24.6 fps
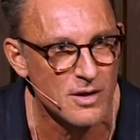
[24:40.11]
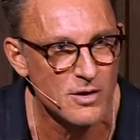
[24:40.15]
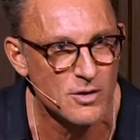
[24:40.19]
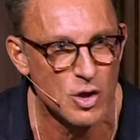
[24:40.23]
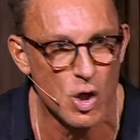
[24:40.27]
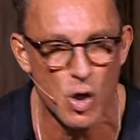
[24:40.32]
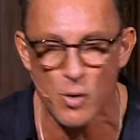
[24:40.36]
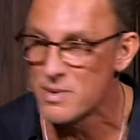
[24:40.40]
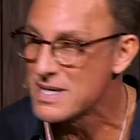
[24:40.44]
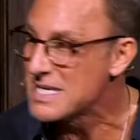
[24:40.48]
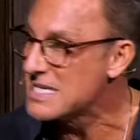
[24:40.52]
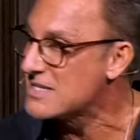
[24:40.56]

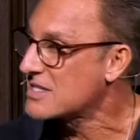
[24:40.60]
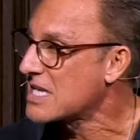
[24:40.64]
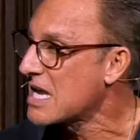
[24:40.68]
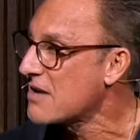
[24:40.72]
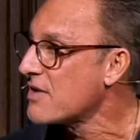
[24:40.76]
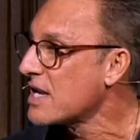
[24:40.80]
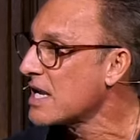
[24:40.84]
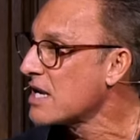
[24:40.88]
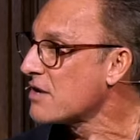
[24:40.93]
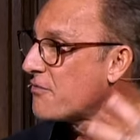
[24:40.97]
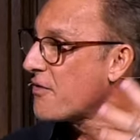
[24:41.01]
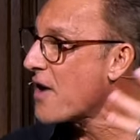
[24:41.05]
Nobody's
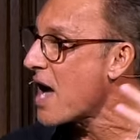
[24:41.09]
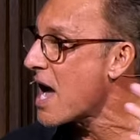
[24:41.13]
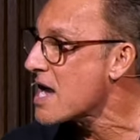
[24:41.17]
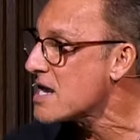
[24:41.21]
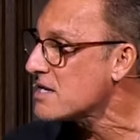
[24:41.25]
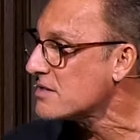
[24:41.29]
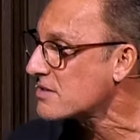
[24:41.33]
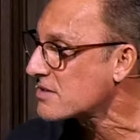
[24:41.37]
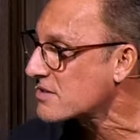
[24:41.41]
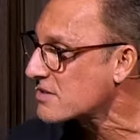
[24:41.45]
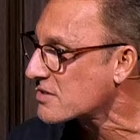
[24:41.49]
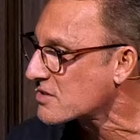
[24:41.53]
giving
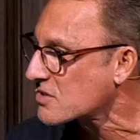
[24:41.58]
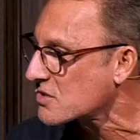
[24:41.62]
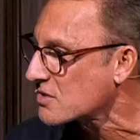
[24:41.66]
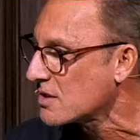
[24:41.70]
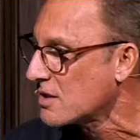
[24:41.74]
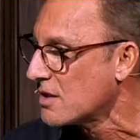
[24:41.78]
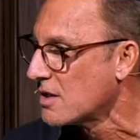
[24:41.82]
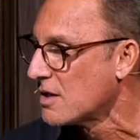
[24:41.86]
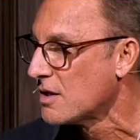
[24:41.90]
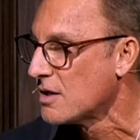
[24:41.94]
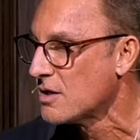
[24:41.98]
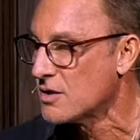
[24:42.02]
advice.
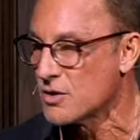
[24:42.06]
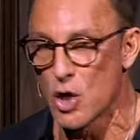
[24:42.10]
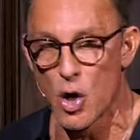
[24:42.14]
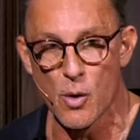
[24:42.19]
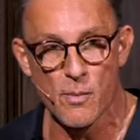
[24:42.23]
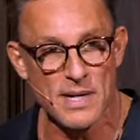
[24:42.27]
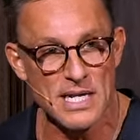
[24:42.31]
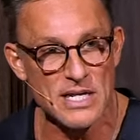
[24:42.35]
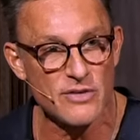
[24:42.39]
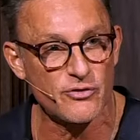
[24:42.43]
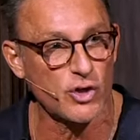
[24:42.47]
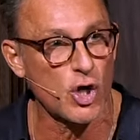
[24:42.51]

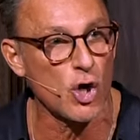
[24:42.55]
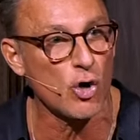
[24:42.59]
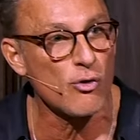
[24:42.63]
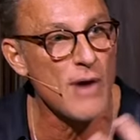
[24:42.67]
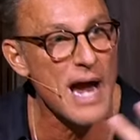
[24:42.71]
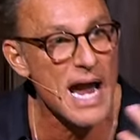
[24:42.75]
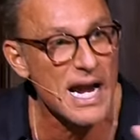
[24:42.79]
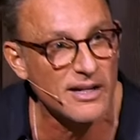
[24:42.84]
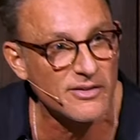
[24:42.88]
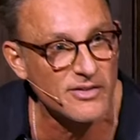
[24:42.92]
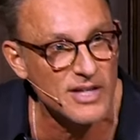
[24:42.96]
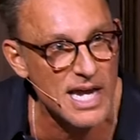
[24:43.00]
Nobody's
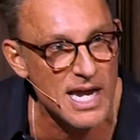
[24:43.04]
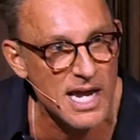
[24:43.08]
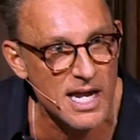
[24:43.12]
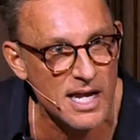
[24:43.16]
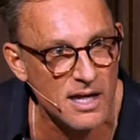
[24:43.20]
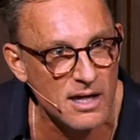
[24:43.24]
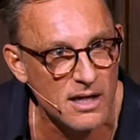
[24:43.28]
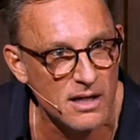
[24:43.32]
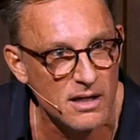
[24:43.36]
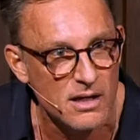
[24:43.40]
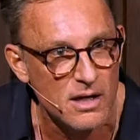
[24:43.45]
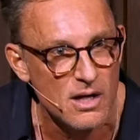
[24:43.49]

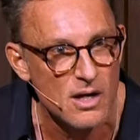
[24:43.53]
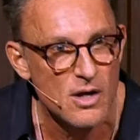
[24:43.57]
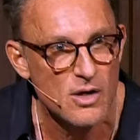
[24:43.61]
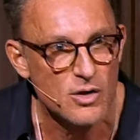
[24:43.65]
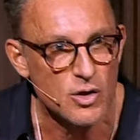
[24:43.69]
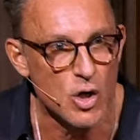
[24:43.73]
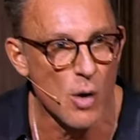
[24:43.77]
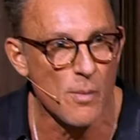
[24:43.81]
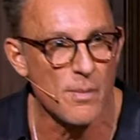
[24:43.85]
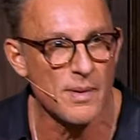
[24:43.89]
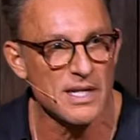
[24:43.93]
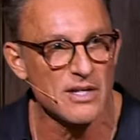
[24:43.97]
correcting.
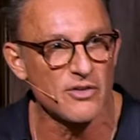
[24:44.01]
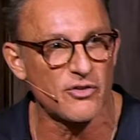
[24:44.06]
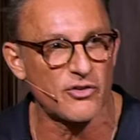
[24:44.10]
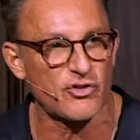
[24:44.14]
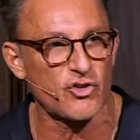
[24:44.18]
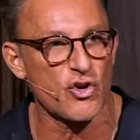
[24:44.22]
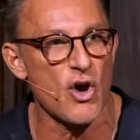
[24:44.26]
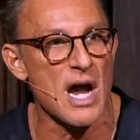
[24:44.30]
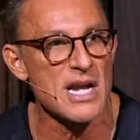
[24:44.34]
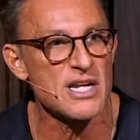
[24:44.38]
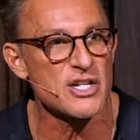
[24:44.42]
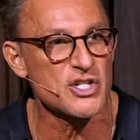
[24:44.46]
Nobody's
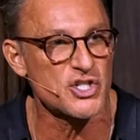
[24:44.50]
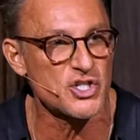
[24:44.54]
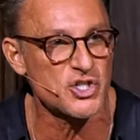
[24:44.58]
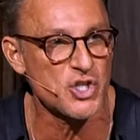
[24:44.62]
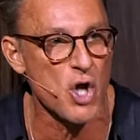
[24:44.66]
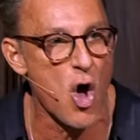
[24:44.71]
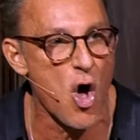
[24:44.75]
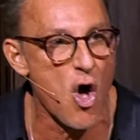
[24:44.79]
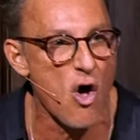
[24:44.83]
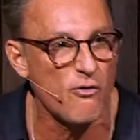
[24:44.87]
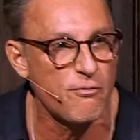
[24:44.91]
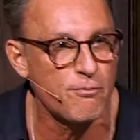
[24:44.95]
trying to
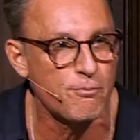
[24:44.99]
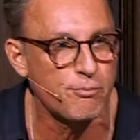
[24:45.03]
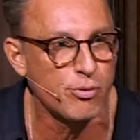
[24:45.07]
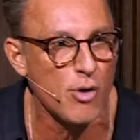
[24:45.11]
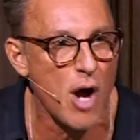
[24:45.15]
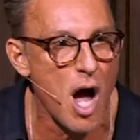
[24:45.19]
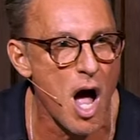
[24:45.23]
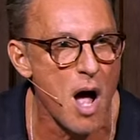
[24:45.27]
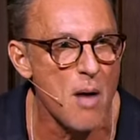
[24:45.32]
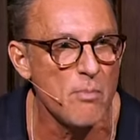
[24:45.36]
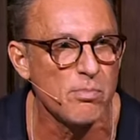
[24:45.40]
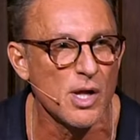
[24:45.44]
solve
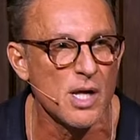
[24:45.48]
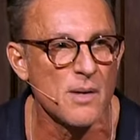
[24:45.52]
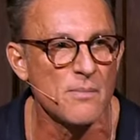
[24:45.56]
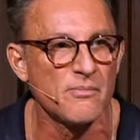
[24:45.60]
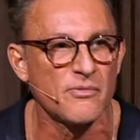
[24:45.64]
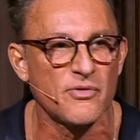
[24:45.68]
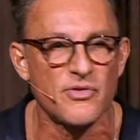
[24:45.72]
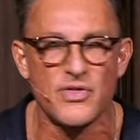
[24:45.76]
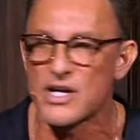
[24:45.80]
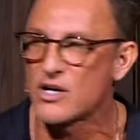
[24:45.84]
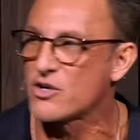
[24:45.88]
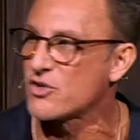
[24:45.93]

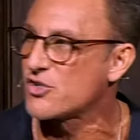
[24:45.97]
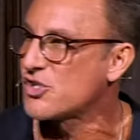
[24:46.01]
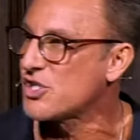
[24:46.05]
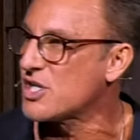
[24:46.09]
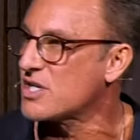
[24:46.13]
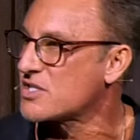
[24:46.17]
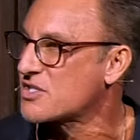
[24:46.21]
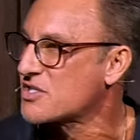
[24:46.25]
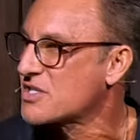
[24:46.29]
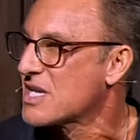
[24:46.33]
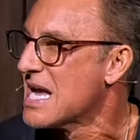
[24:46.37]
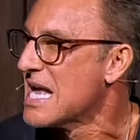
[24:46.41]
problems. They're
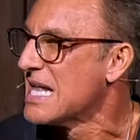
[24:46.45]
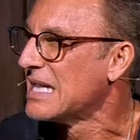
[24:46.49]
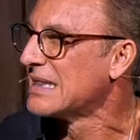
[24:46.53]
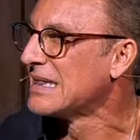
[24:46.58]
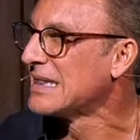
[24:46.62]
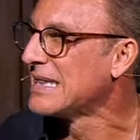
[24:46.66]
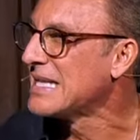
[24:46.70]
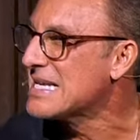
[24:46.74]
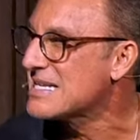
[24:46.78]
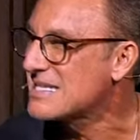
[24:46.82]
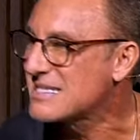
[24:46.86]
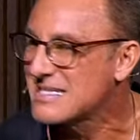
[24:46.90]
just
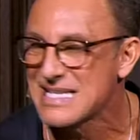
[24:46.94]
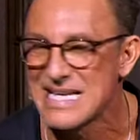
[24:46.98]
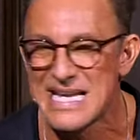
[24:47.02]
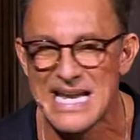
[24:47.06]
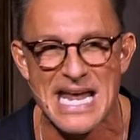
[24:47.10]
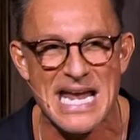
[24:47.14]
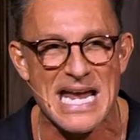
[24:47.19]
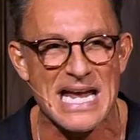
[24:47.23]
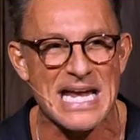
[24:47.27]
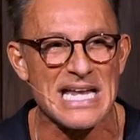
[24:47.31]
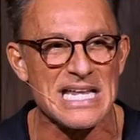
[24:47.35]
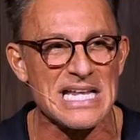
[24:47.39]

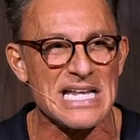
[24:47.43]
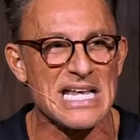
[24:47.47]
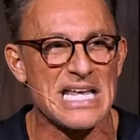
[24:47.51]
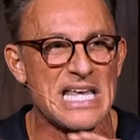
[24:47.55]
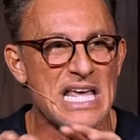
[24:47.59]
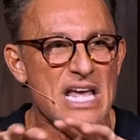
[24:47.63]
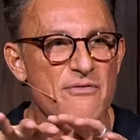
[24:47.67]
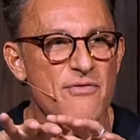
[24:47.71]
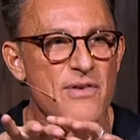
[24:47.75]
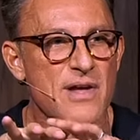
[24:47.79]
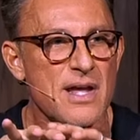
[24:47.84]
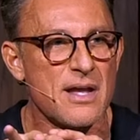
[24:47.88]
listening and
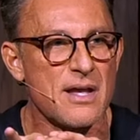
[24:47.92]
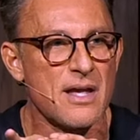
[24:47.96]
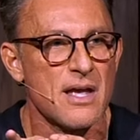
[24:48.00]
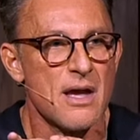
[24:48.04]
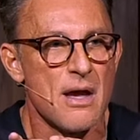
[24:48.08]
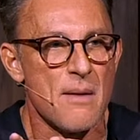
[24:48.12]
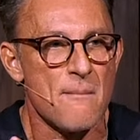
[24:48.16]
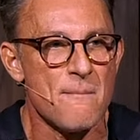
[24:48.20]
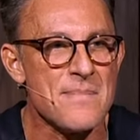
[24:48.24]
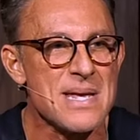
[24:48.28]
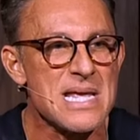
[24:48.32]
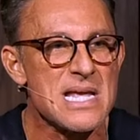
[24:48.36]
giving
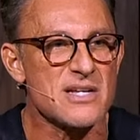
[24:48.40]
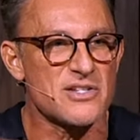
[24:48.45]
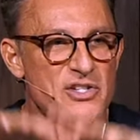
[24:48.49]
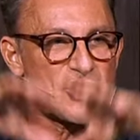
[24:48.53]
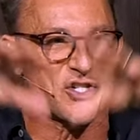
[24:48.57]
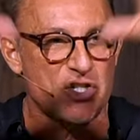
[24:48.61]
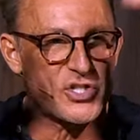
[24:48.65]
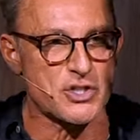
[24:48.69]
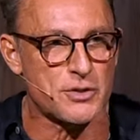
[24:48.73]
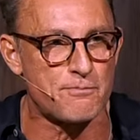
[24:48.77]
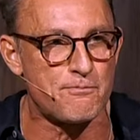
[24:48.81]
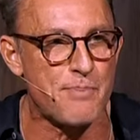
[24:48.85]
me a
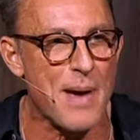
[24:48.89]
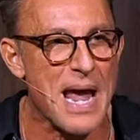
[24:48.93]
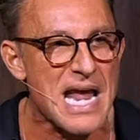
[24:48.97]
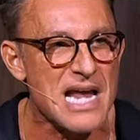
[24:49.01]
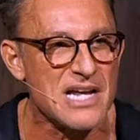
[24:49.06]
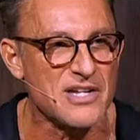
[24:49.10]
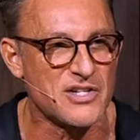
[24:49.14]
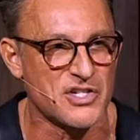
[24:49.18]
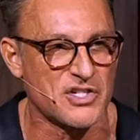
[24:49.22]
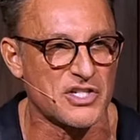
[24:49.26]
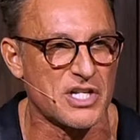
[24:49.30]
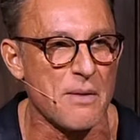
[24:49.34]

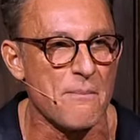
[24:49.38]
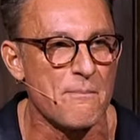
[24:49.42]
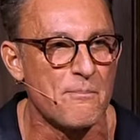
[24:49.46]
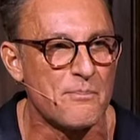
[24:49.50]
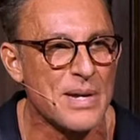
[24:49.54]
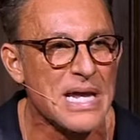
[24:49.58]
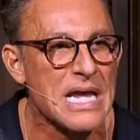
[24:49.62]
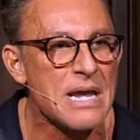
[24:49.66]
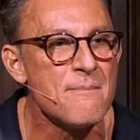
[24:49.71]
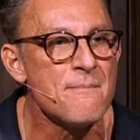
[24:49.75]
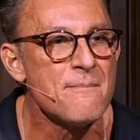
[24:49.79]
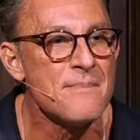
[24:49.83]
space to
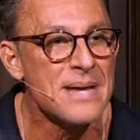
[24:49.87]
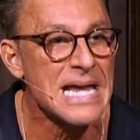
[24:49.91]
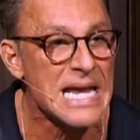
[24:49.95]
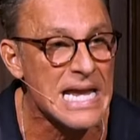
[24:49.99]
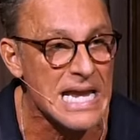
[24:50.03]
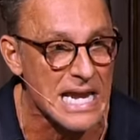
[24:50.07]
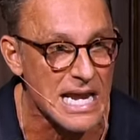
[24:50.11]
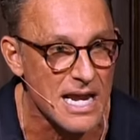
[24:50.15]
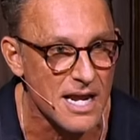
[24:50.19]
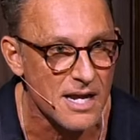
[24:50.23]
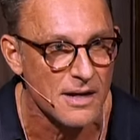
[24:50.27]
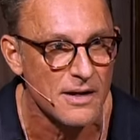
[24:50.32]
be
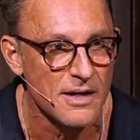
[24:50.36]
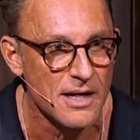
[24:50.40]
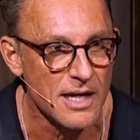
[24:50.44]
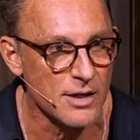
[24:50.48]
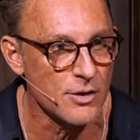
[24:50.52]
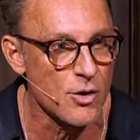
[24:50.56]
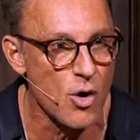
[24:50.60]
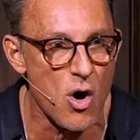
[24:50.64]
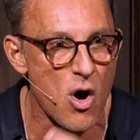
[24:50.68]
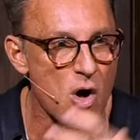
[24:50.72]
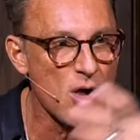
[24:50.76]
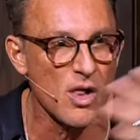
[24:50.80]
me
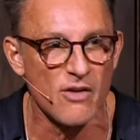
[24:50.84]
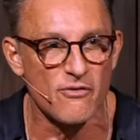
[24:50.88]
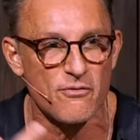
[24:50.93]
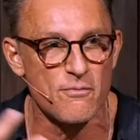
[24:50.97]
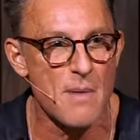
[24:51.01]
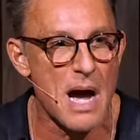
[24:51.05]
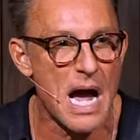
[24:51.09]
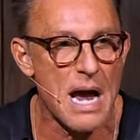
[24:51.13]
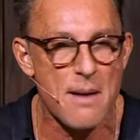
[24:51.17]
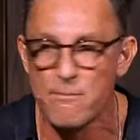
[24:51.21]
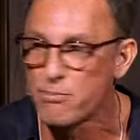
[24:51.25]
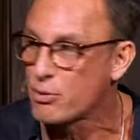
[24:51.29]
in all of
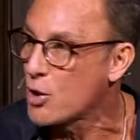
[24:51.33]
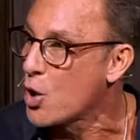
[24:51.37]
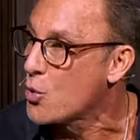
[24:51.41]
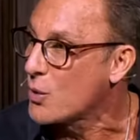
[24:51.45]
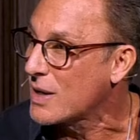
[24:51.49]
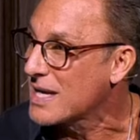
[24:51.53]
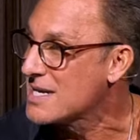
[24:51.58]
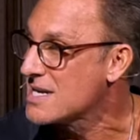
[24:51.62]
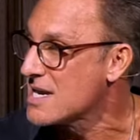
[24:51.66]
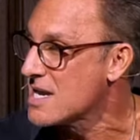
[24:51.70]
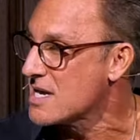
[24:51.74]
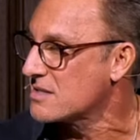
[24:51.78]
my
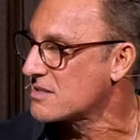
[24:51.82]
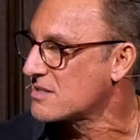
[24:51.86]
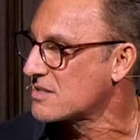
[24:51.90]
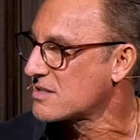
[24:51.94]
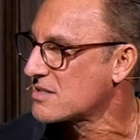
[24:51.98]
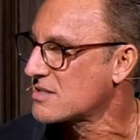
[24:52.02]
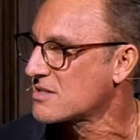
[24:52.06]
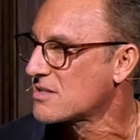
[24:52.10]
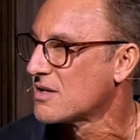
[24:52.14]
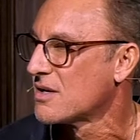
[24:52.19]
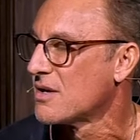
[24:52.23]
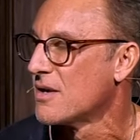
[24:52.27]

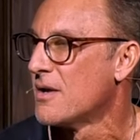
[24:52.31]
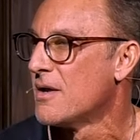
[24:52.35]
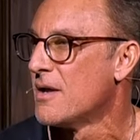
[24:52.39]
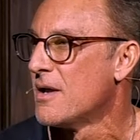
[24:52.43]
brokenness.